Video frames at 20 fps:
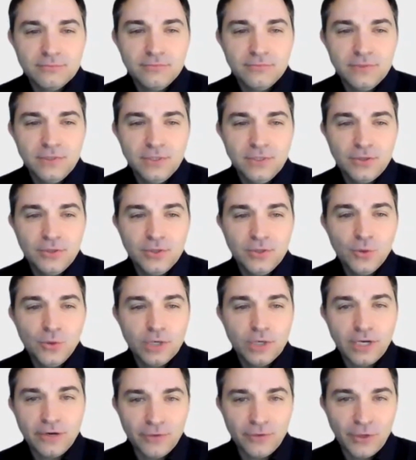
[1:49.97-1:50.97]
you can do
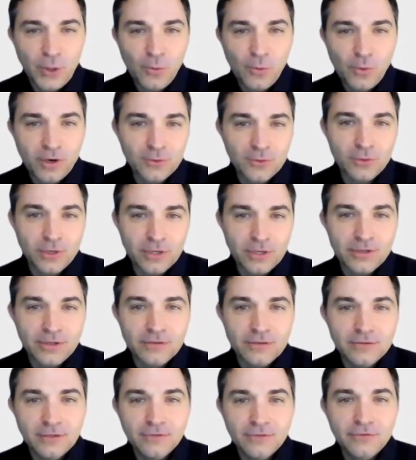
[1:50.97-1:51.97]
whatever you want with
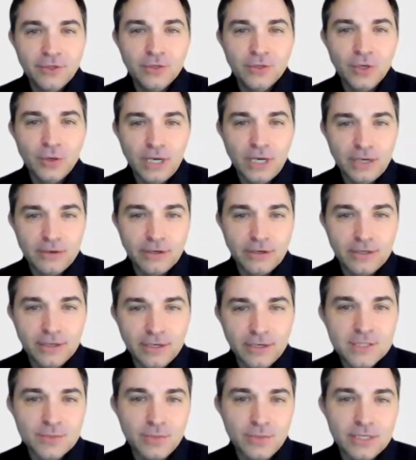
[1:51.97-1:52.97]
it if you know how to
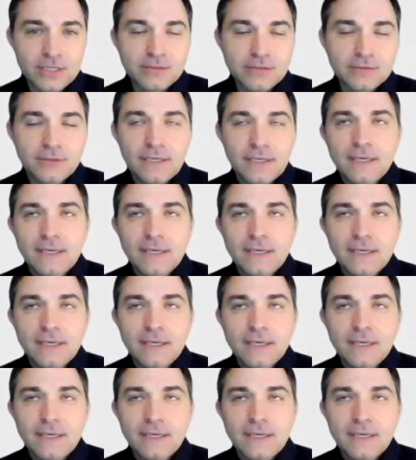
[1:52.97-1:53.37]
customize it.